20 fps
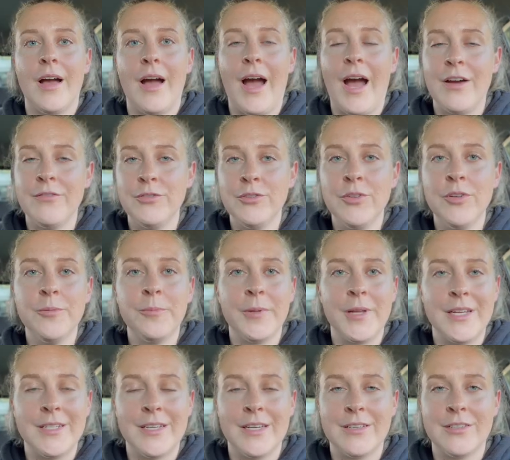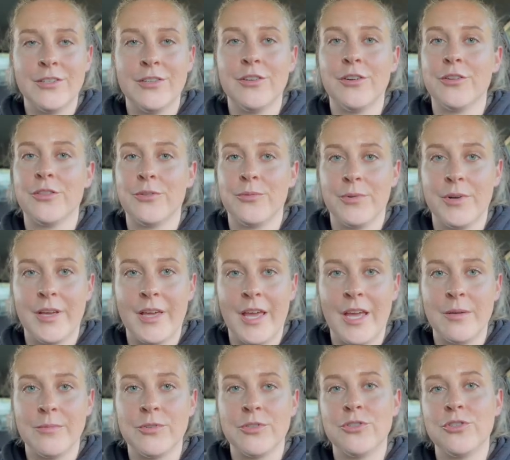After you have playtested your 3
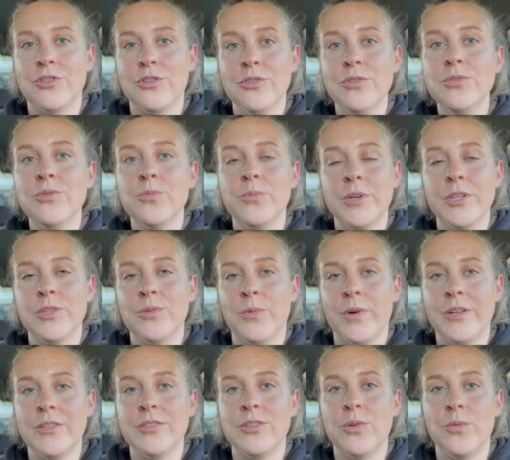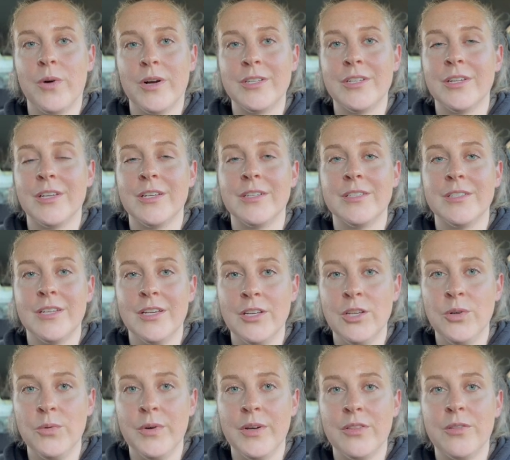games, choose which ones you want to
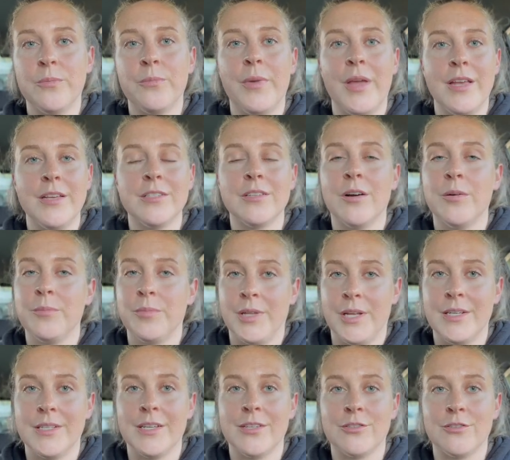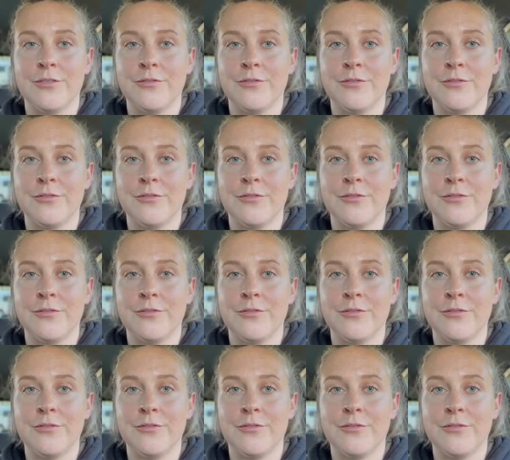continue with based on playtester